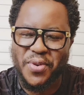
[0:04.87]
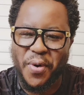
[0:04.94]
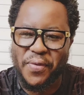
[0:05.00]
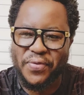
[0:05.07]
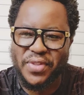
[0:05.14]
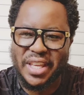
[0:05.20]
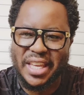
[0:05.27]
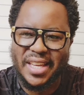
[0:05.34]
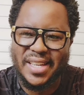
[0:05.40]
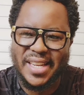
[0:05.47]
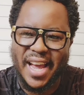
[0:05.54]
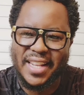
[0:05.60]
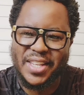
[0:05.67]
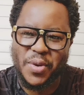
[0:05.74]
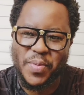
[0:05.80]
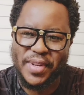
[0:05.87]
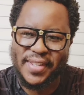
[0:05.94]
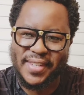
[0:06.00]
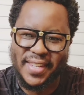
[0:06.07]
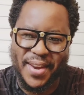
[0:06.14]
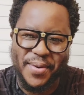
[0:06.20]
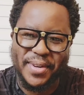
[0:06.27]
of the Enlightenment
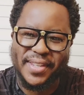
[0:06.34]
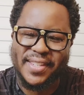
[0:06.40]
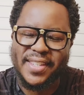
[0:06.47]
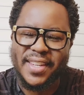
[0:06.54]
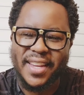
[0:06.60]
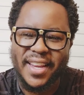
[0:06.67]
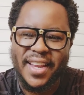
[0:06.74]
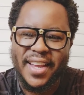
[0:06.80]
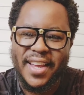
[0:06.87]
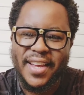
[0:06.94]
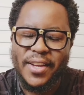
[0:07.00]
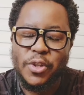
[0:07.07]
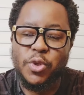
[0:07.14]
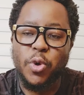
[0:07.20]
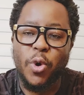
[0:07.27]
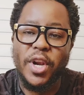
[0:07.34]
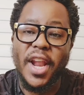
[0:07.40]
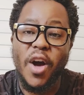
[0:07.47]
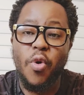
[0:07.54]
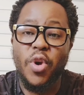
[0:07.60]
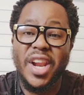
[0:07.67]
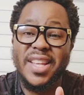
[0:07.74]
series. So
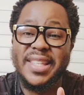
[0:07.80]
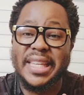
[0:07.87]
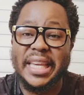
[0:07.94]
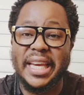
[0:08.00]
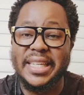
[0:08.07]
now let's